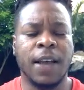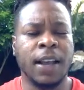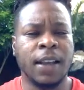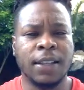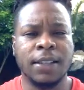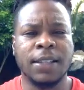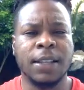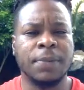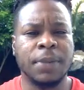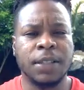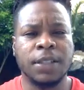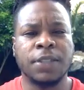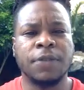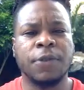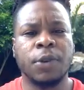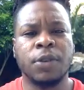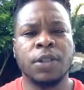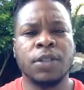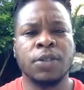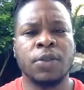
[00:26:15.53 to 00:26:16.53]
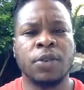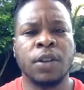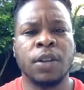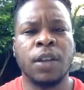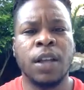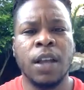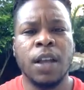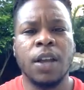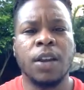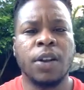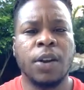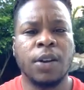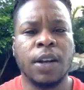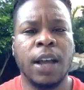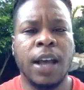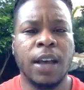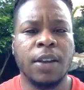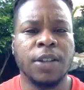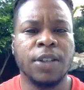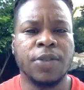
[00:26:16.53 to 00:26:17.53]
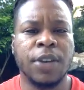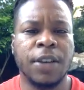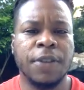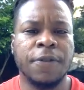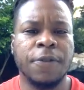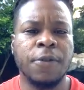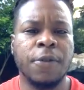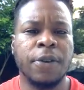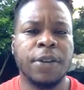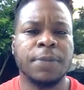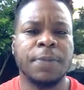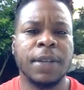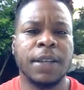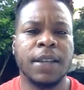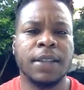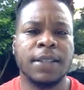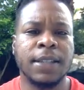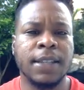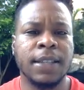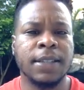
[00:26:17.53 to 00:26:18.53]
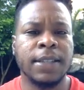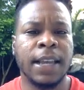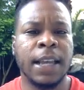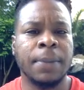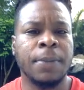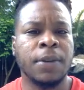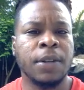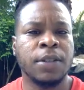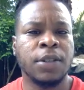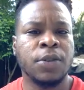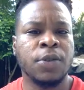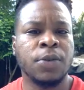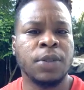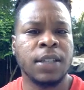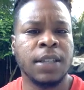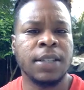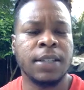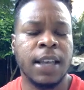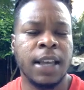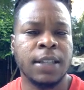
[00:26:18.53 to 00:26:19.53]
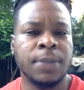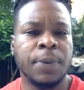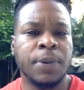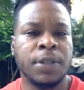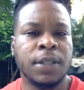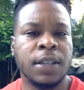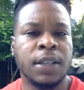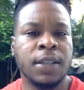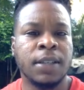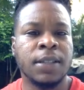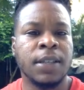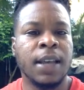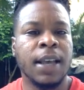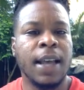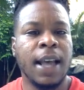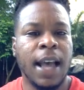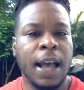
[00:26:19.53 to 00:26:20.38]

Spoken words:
I can simply just focus on learning how to trade Forex because he's able to use his expertise.